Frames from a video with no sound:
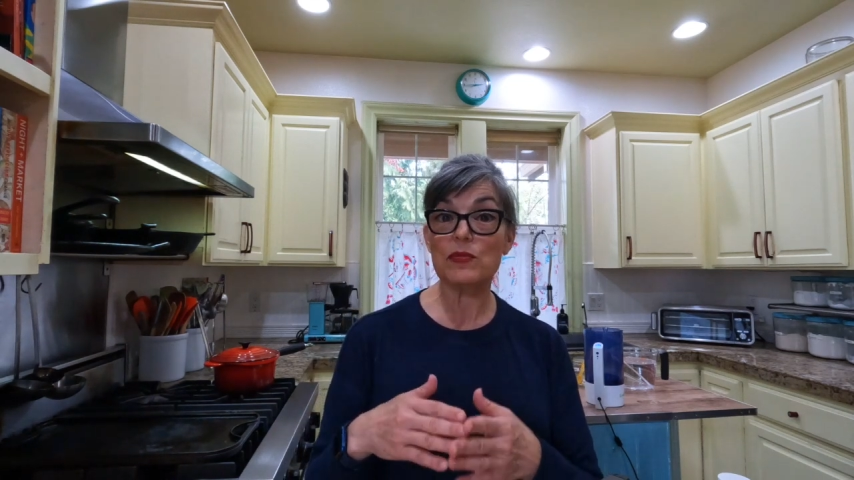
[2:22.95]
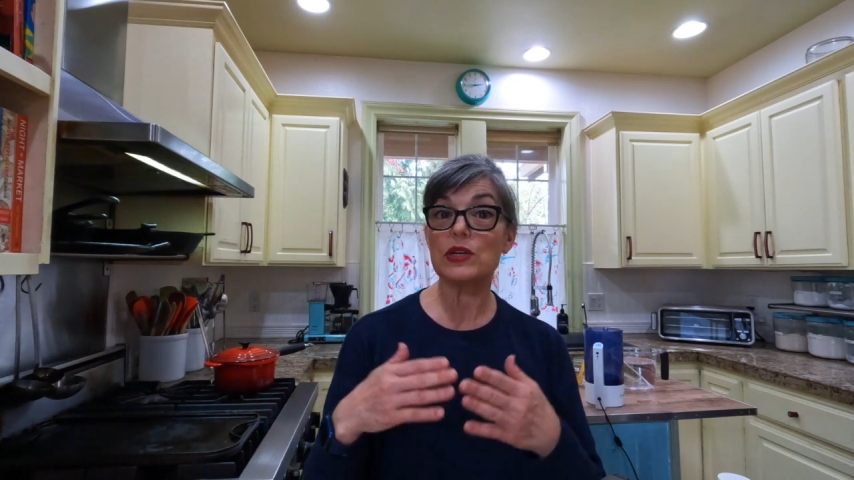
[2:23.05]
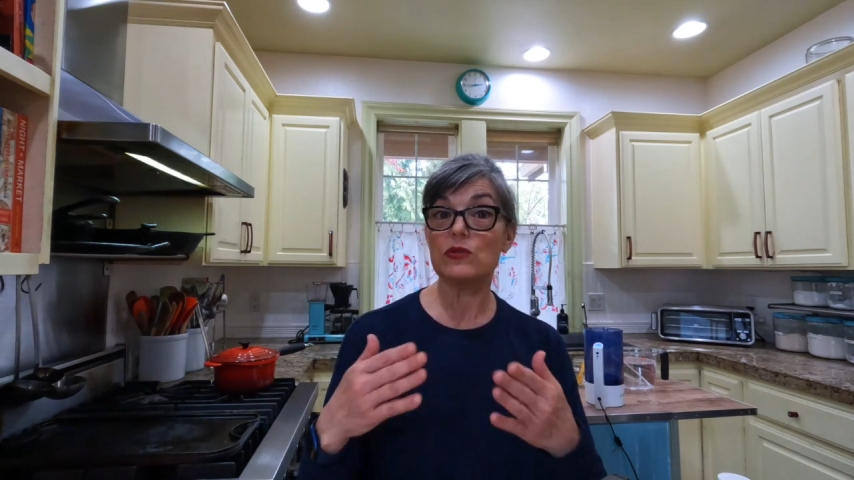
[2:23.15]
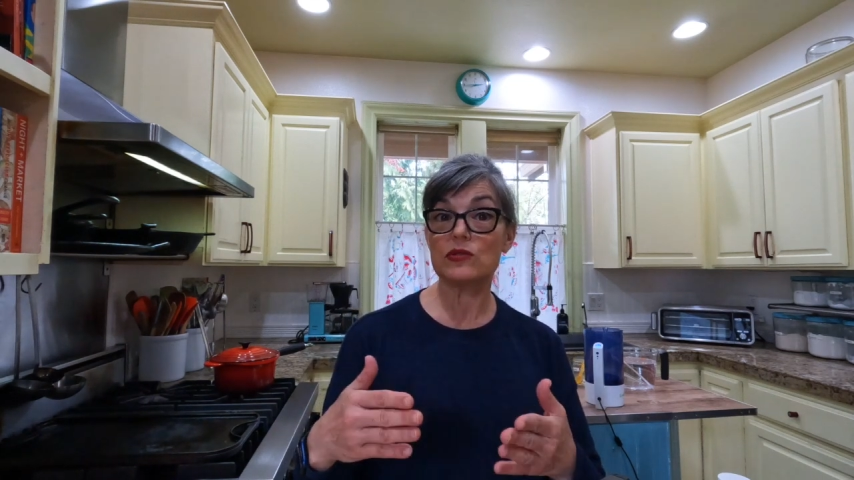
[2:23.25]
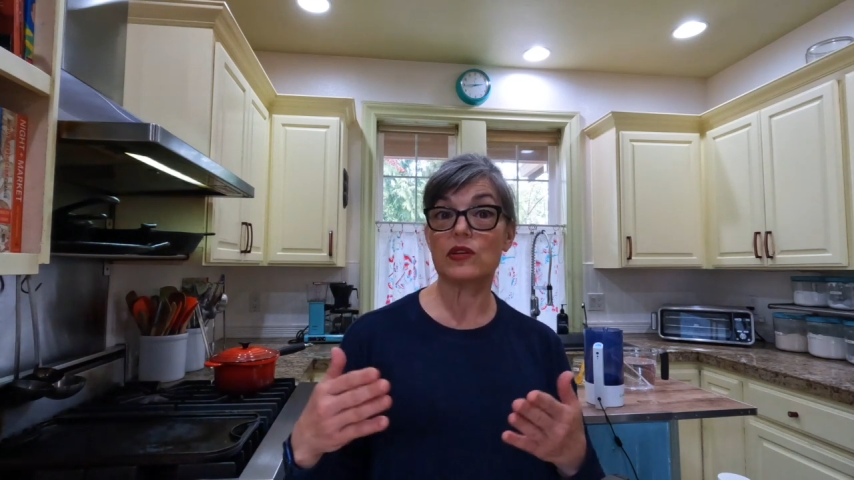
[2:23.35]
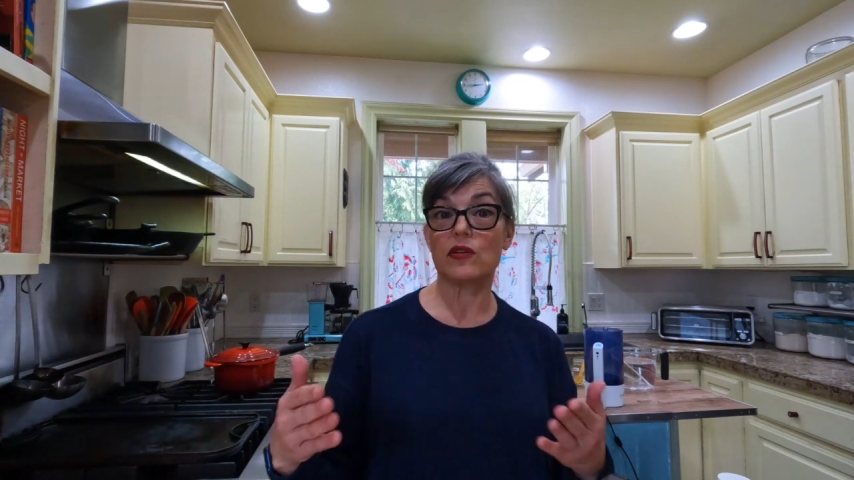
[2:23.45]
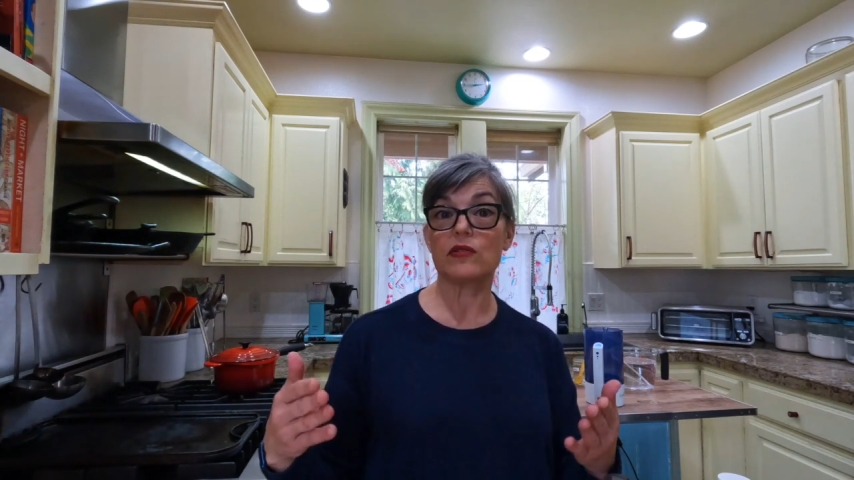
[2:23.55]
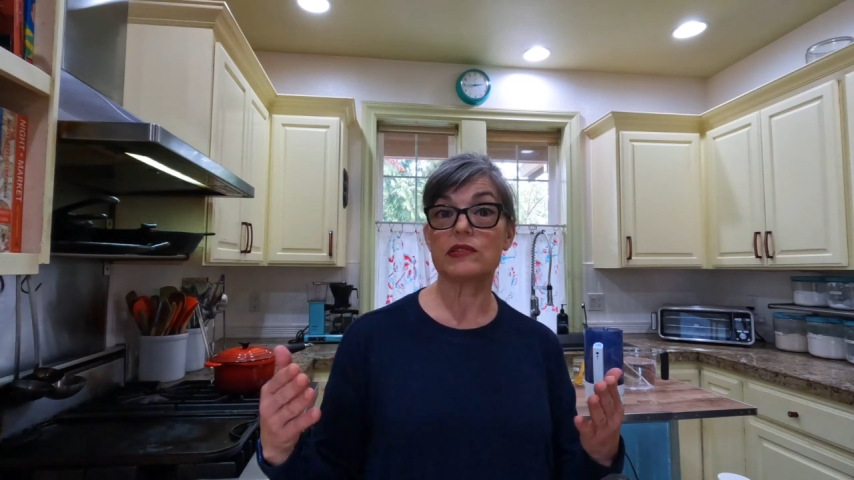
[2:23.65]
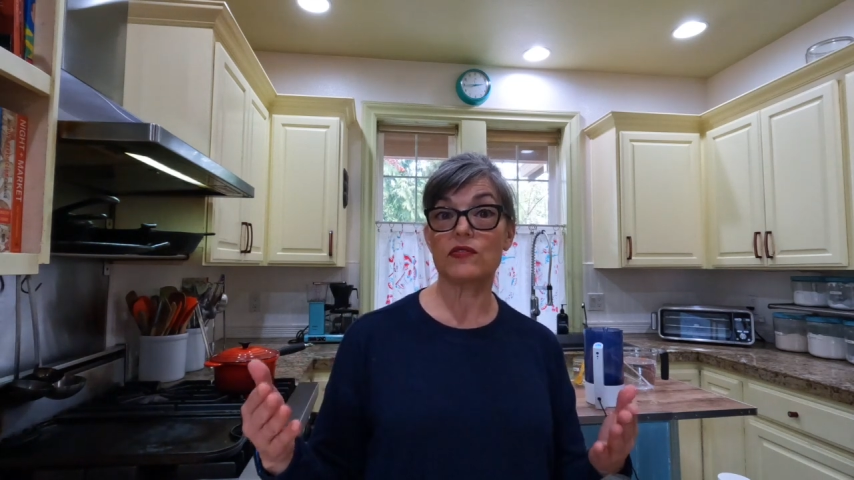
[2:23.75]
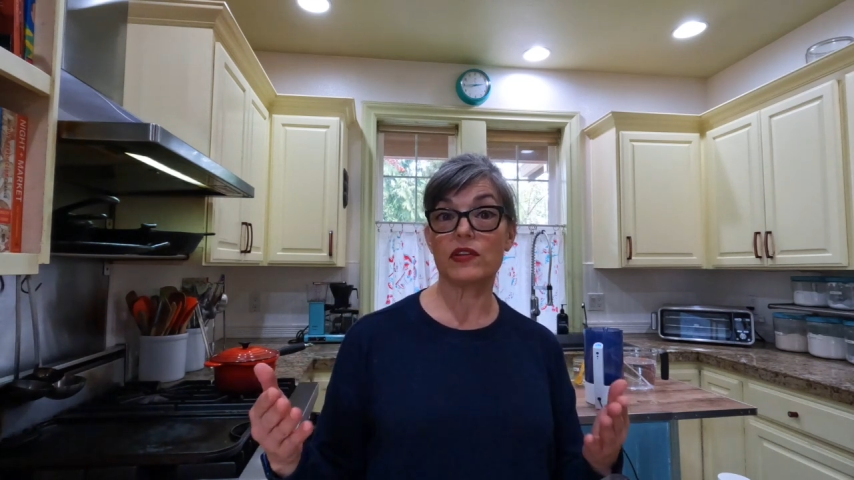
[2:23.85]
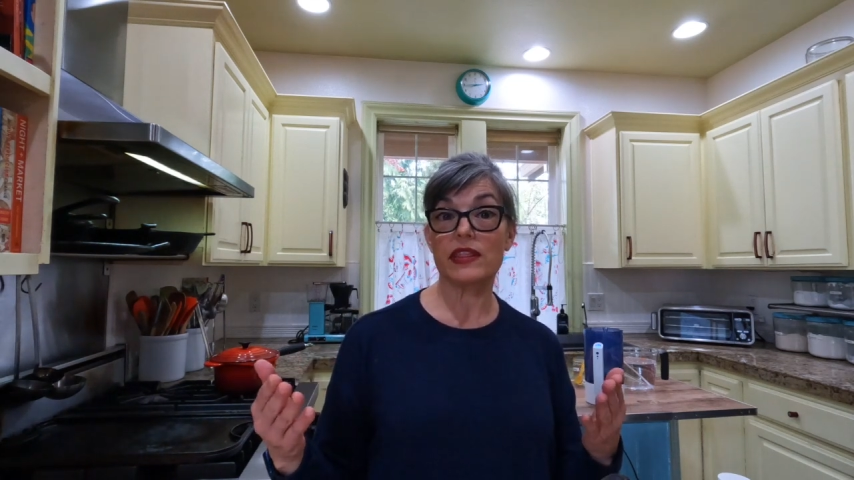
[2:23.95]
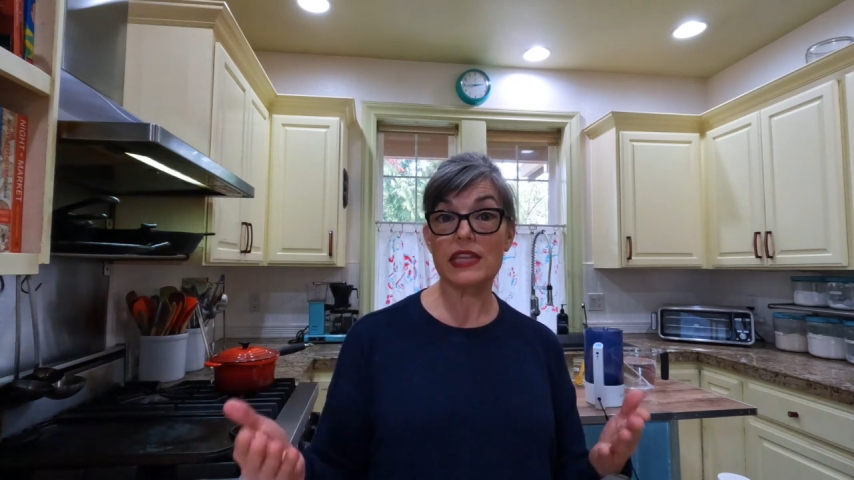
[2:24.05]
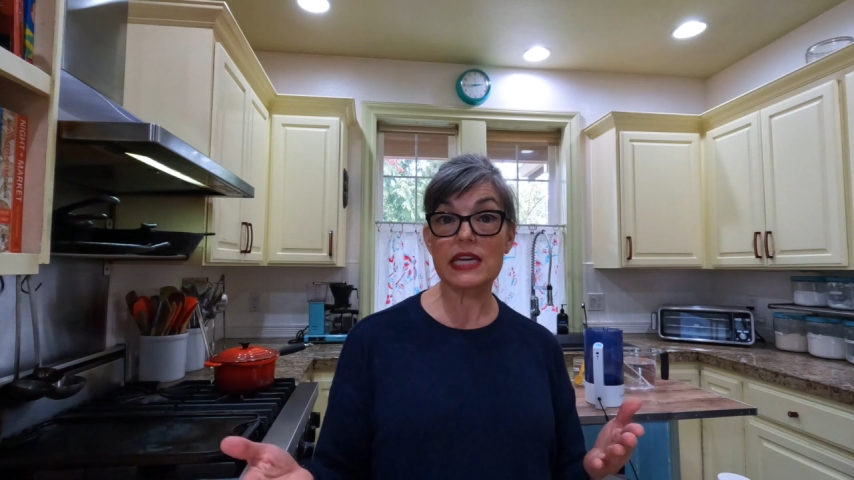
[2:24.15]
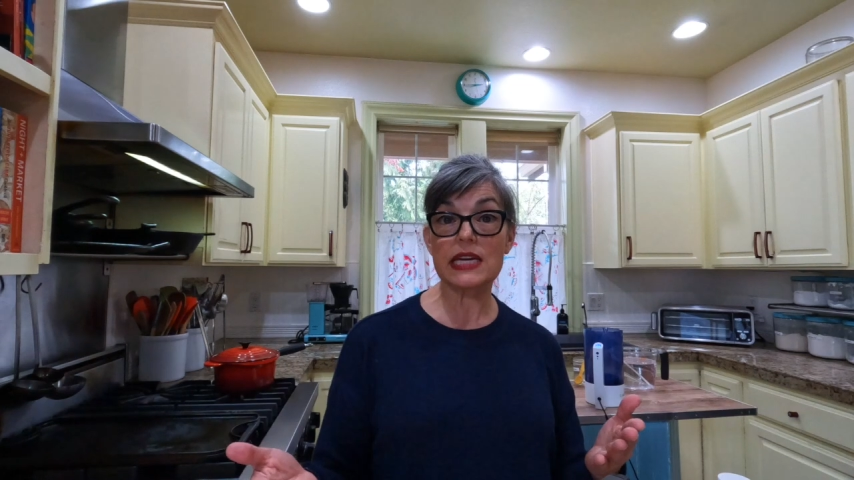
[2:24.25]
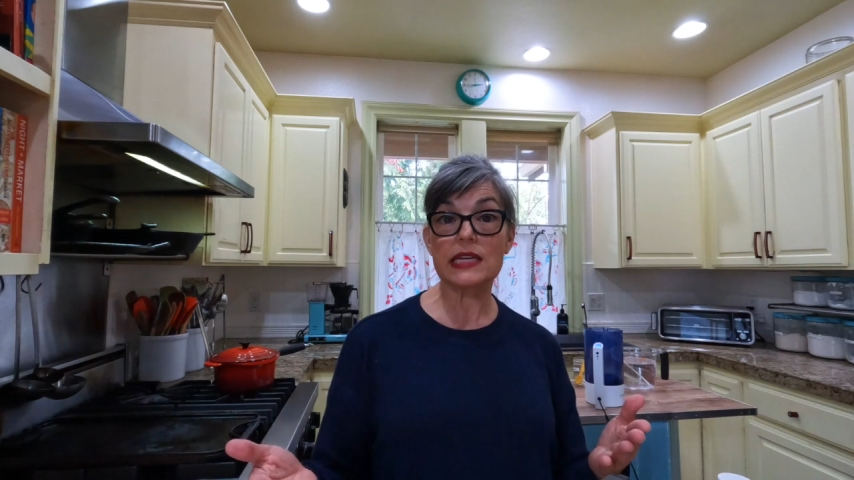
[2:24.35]
be used on all these different
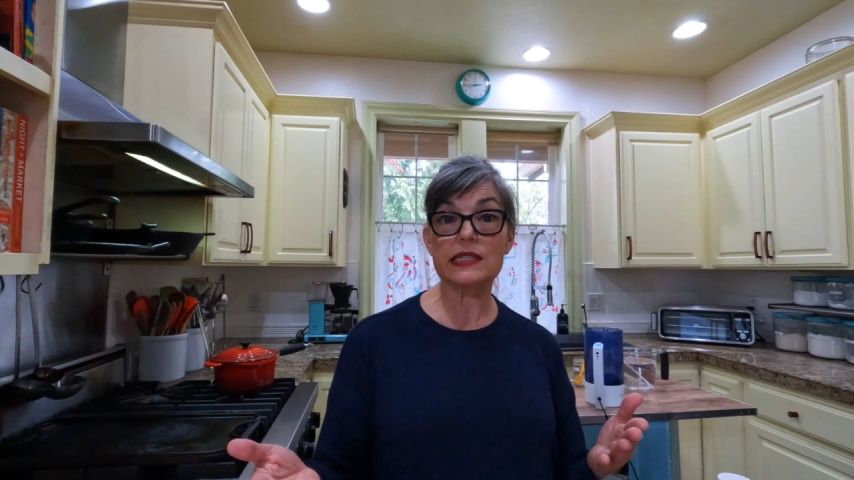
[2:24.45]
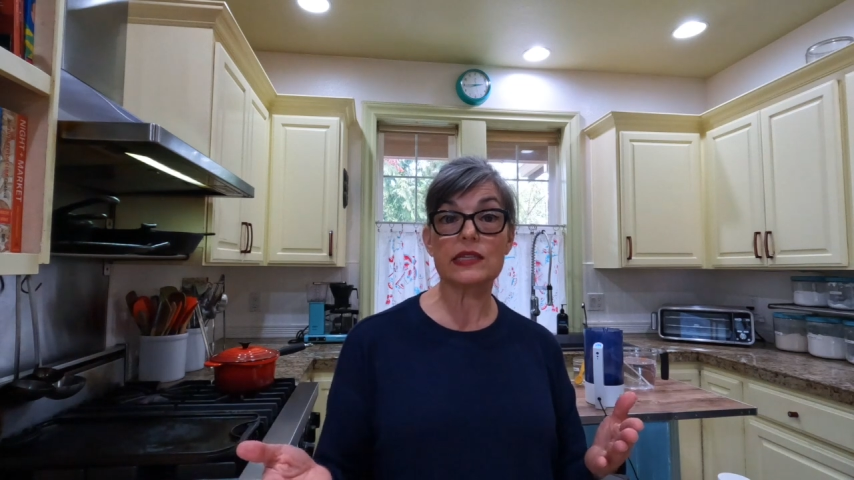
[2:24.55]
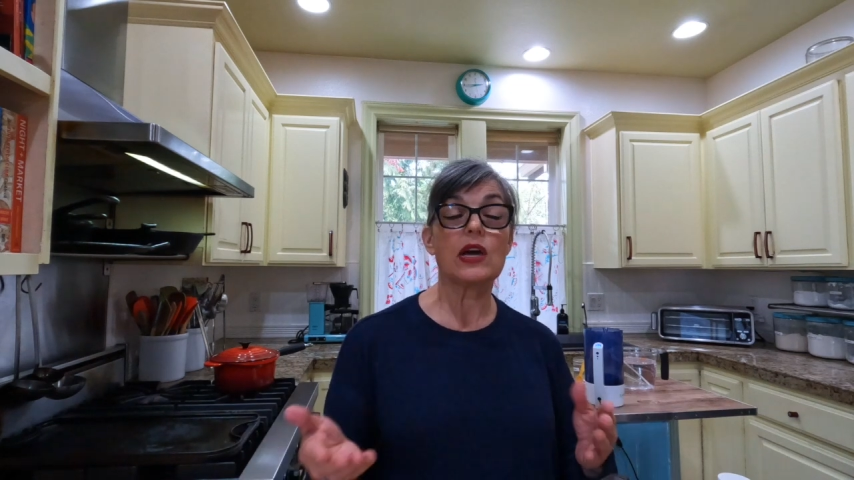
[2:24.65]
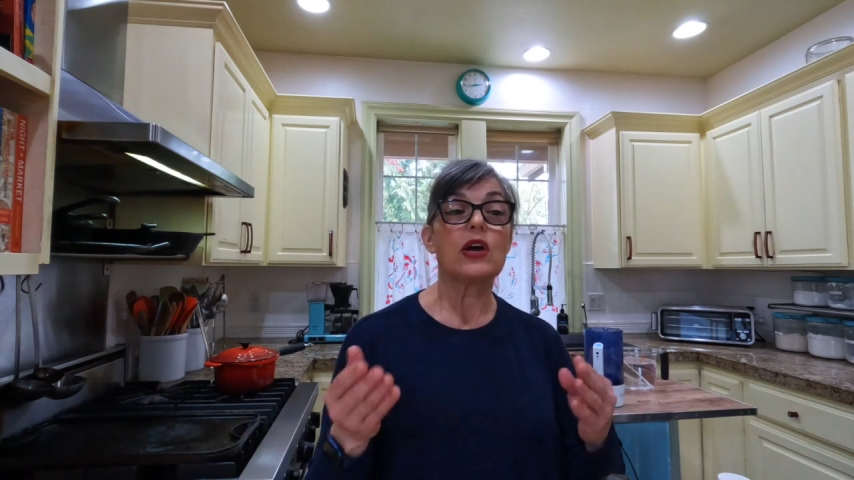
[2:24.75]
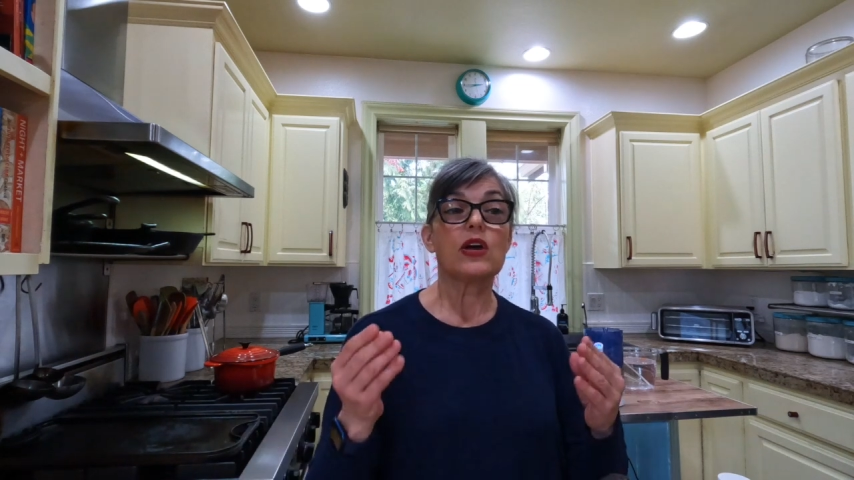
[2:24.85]
things.